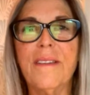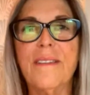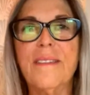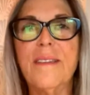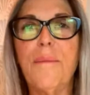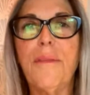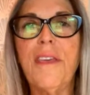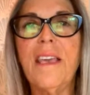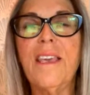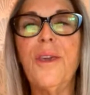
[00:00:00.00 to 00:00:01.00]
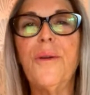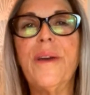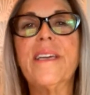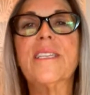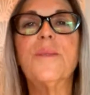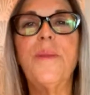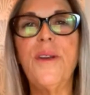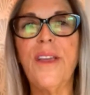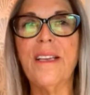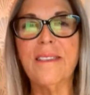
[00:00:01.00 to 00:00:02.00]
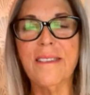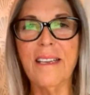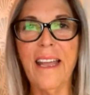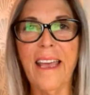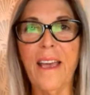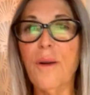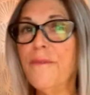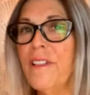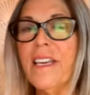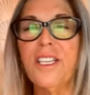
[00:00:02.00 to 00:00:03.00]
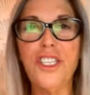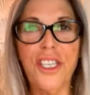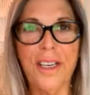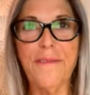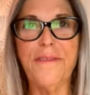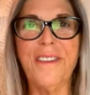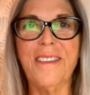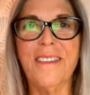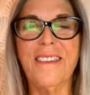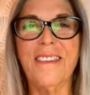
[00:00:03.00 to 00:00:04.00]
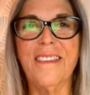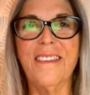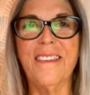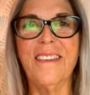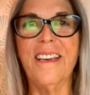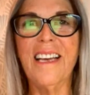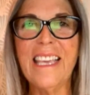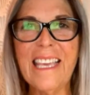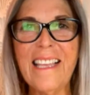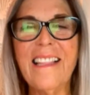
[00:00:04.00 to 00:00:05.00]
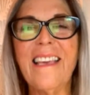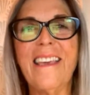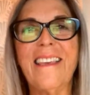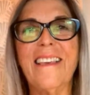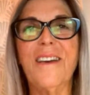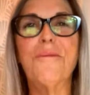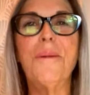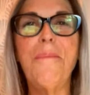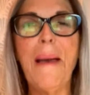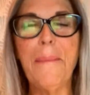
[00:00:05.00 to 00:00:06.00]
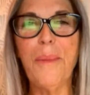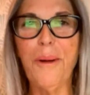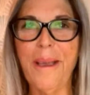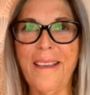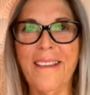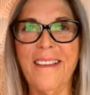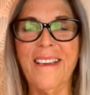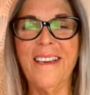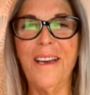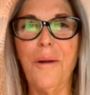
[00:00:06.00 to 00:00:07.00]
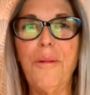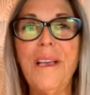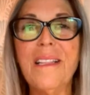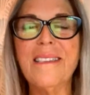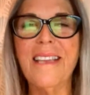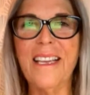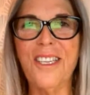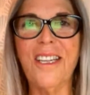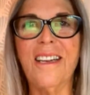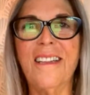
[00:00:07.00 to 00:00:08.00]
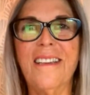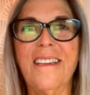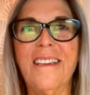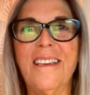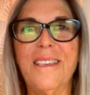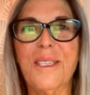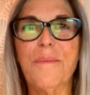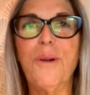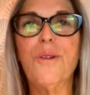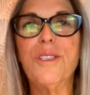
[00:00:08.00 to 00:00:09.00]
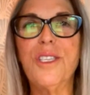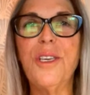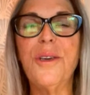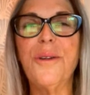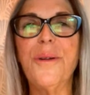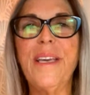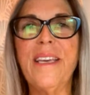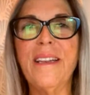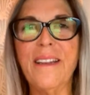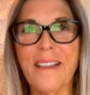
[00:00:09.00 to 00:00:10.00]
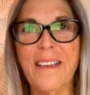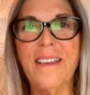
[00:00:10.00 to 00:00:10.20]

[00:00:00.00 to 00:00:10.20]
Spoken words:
Something you experience today, hopefully a shift, a healing, a remembering, a realization, supports you in